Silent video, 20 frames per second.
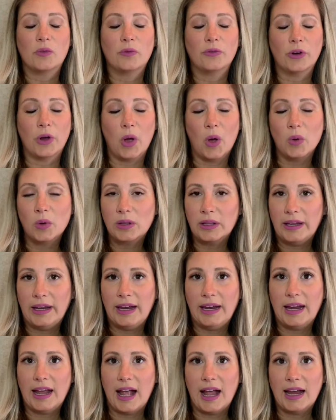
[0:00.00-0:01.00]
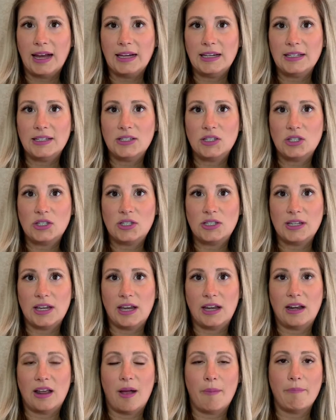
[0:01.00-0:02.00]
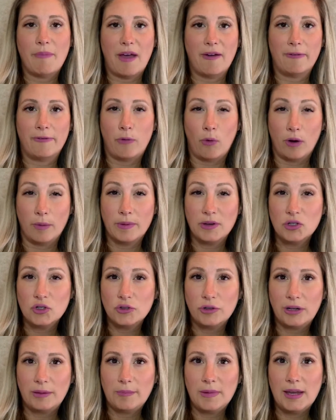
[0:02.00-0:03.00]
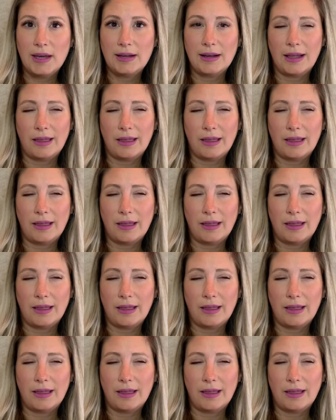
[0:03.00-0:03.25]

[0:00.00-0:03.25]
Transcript: For Oakley, I did a metformin treatment.